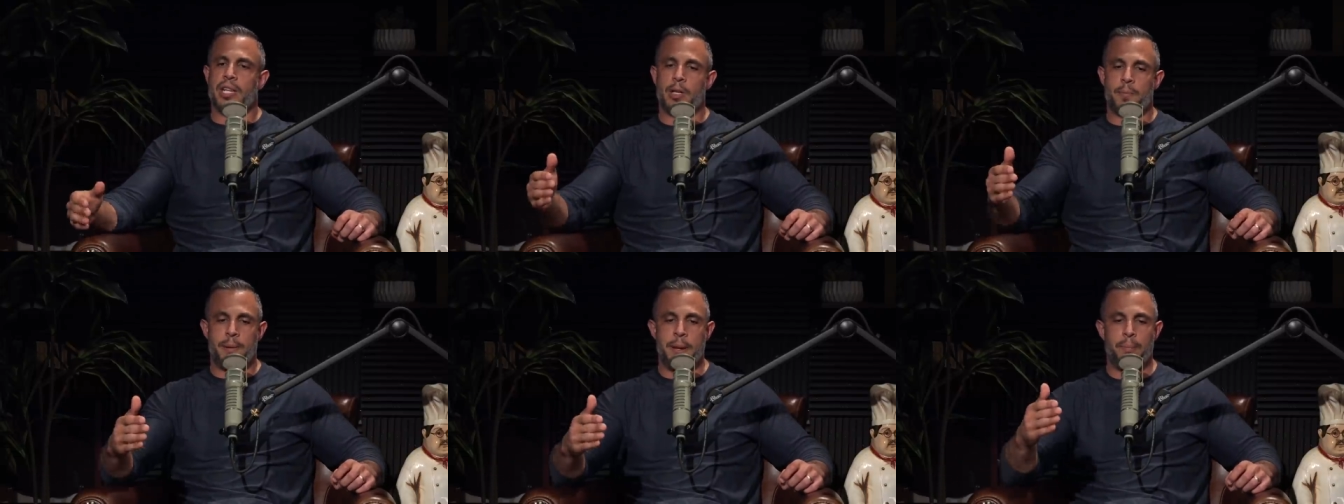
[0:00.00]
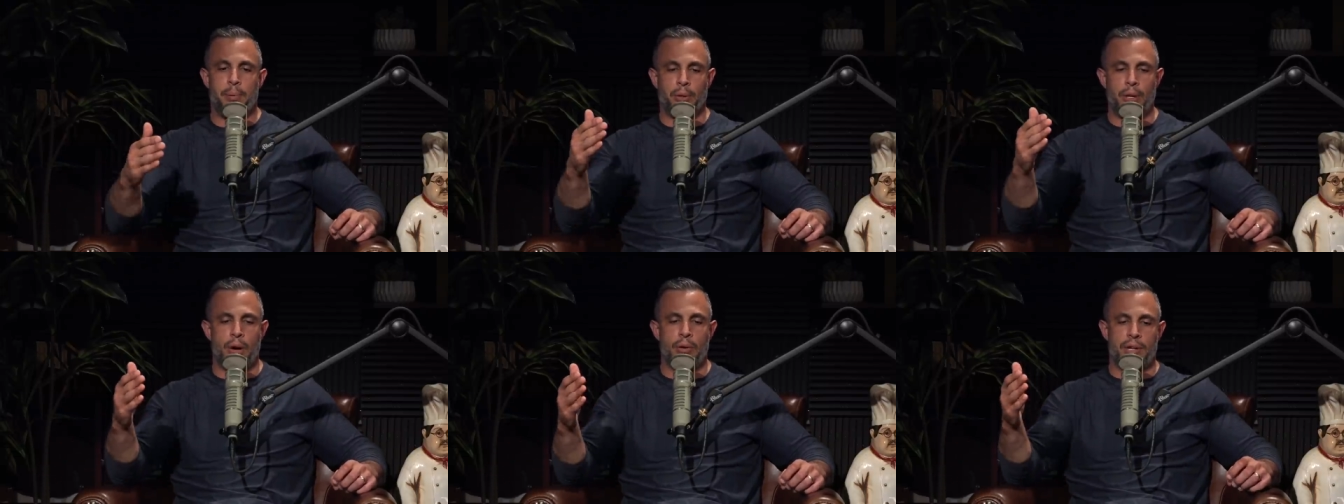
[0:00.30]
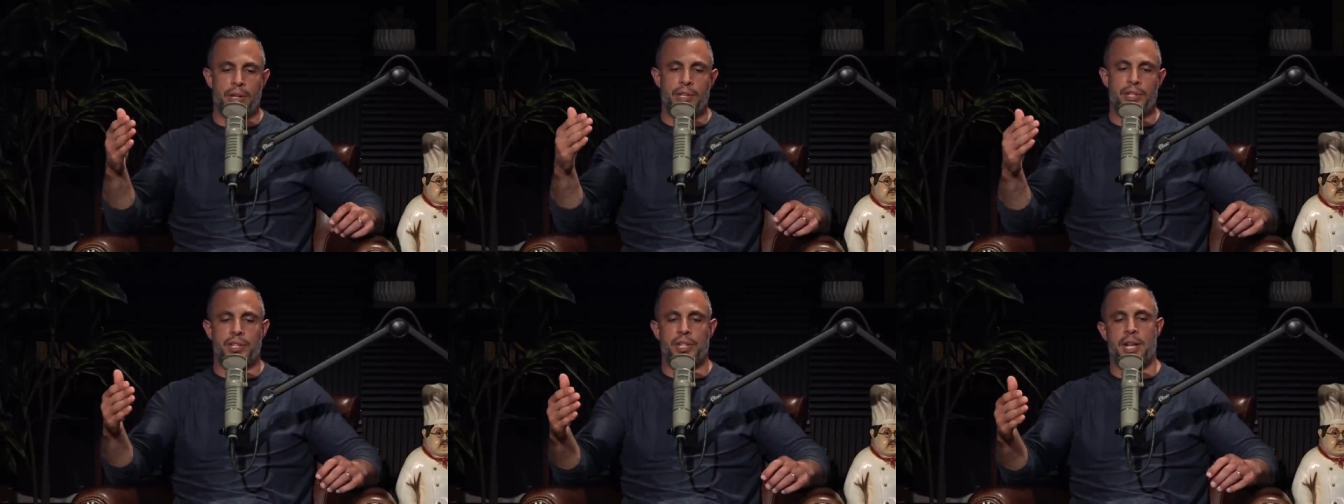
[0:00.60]
because people don't
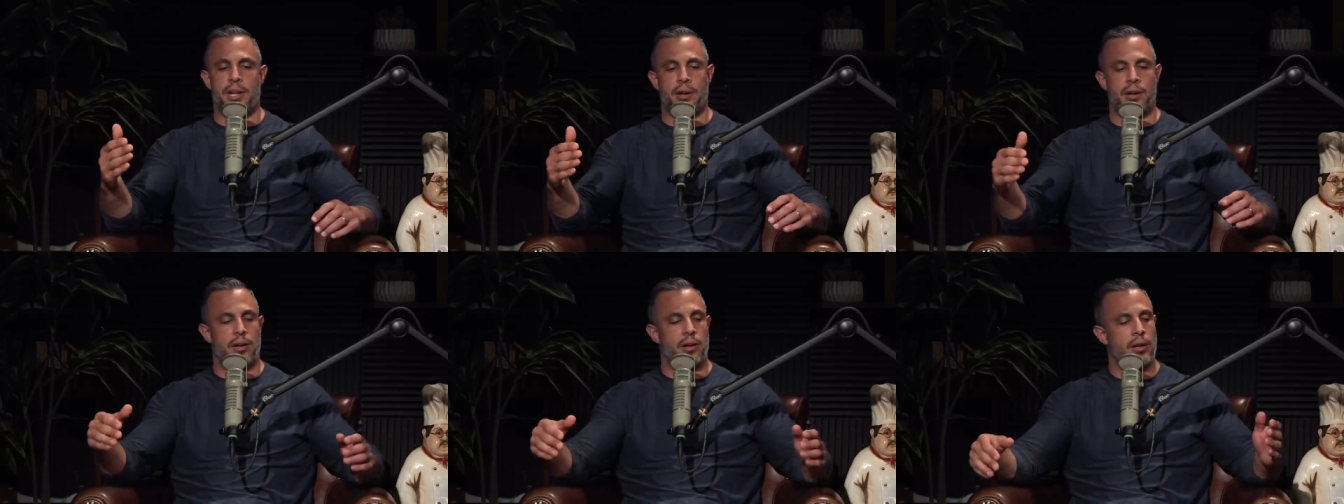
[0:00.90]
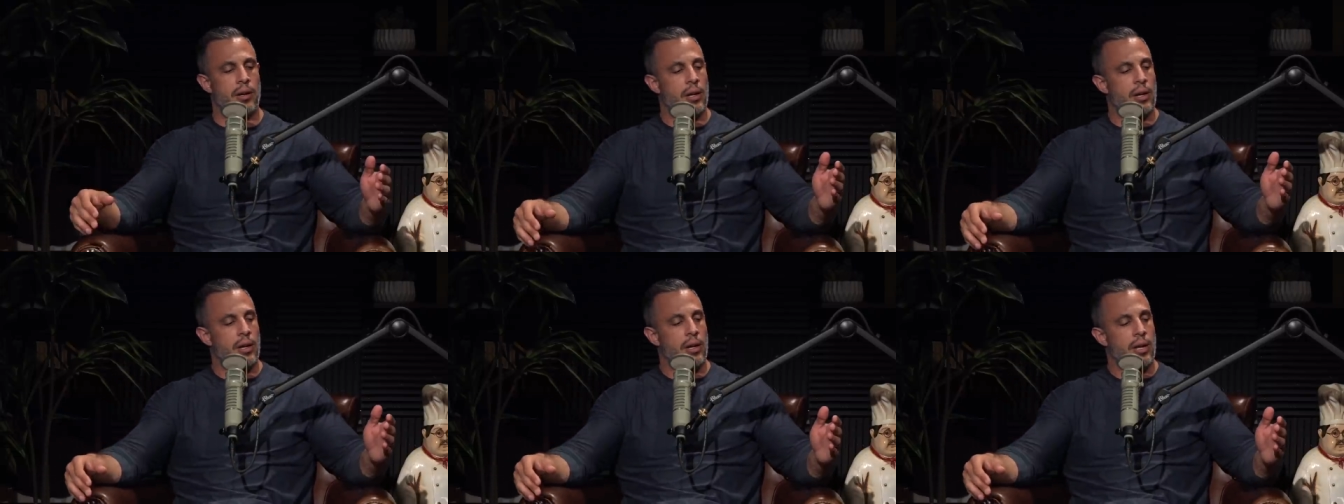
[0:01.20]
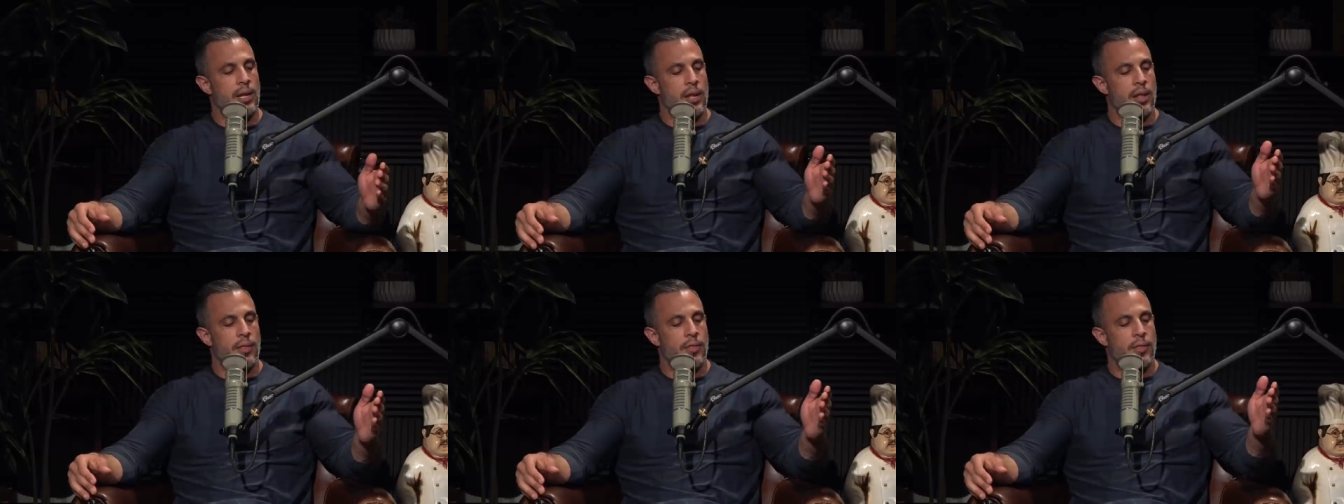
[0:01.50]
consider
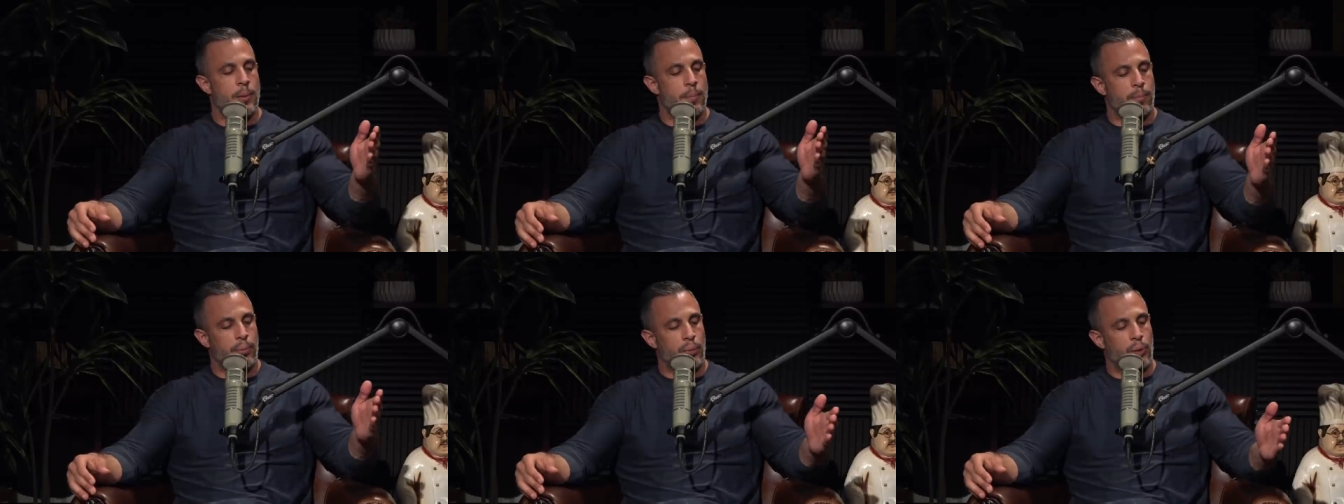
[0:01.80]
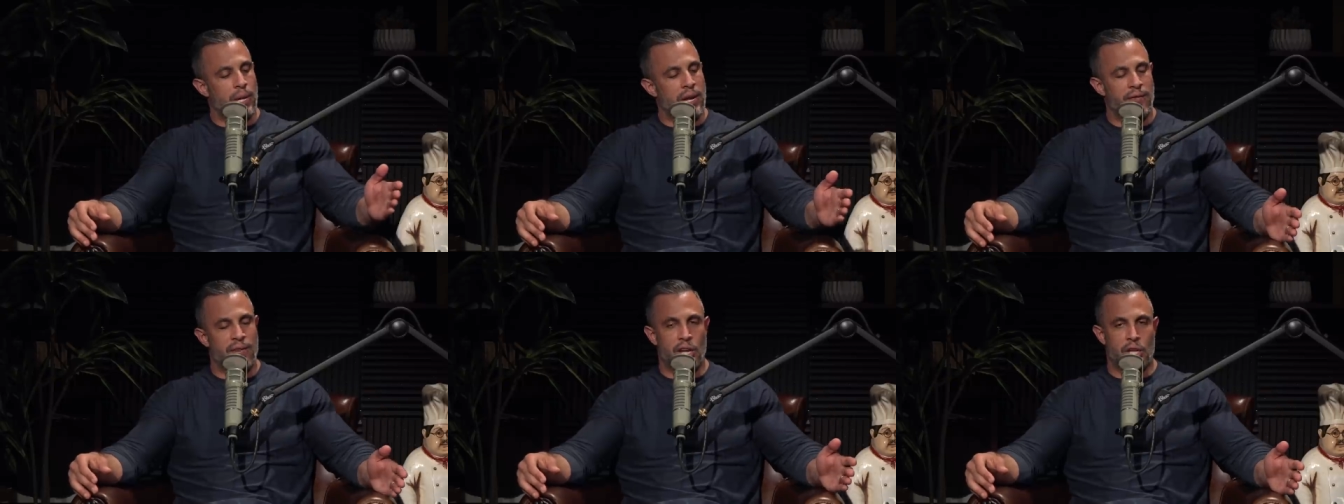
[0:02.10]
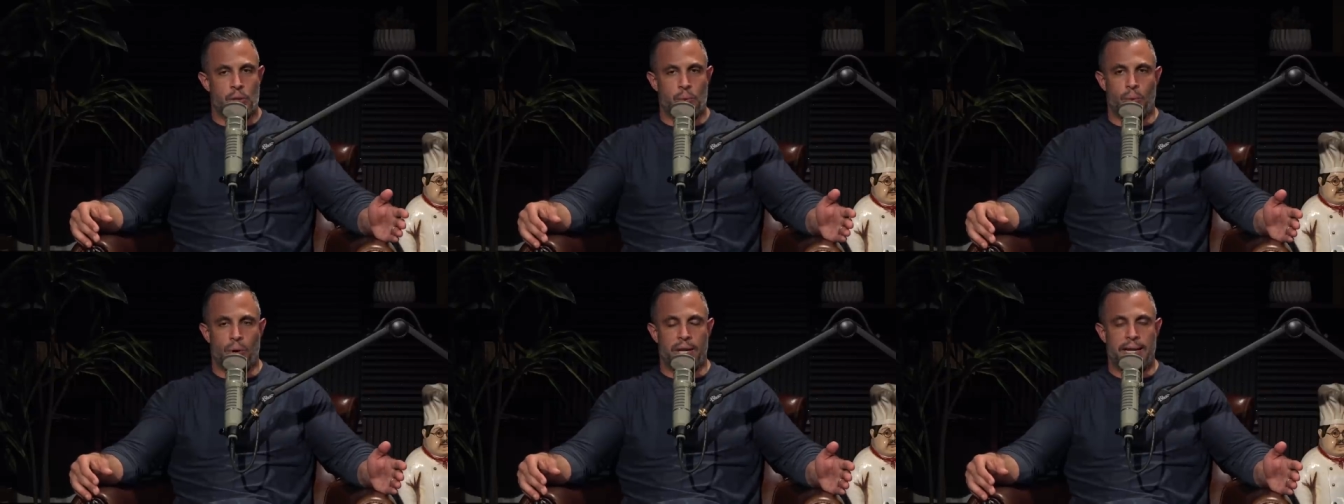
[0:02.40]
the
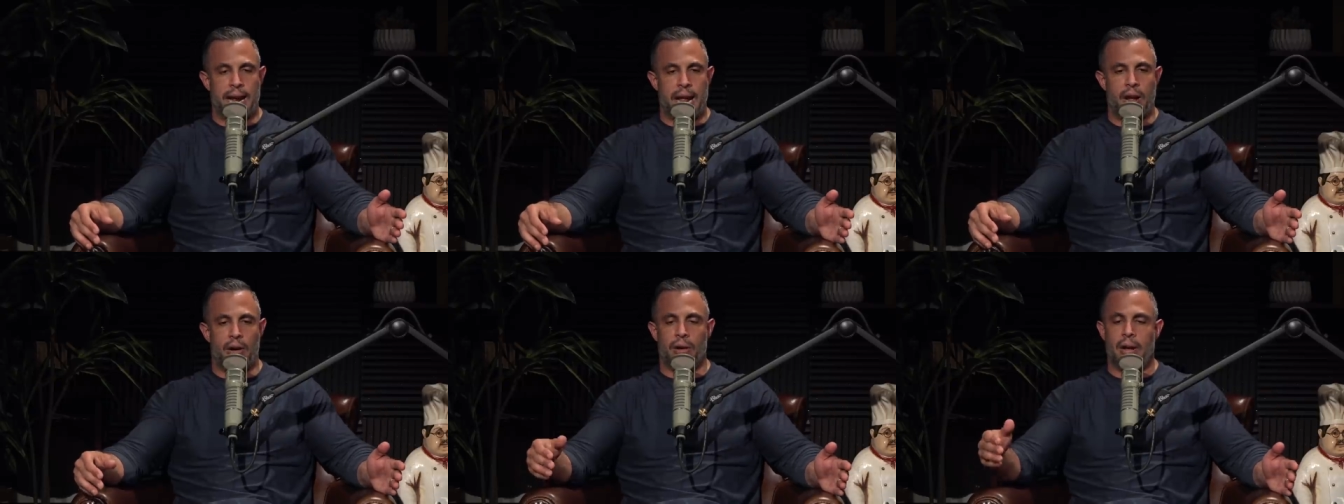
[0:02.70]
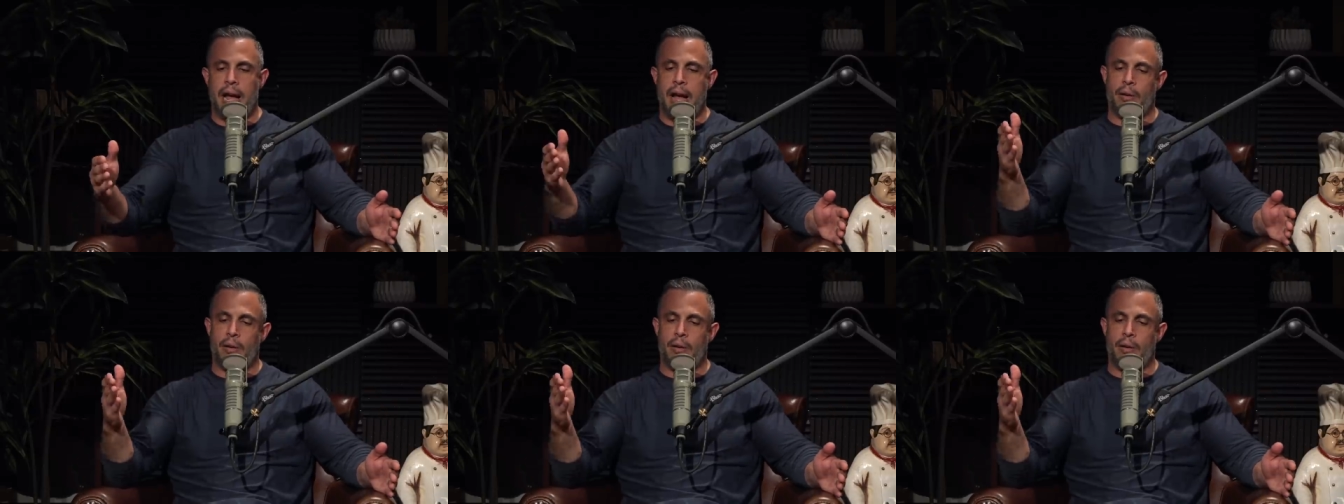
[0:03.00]
previous workout,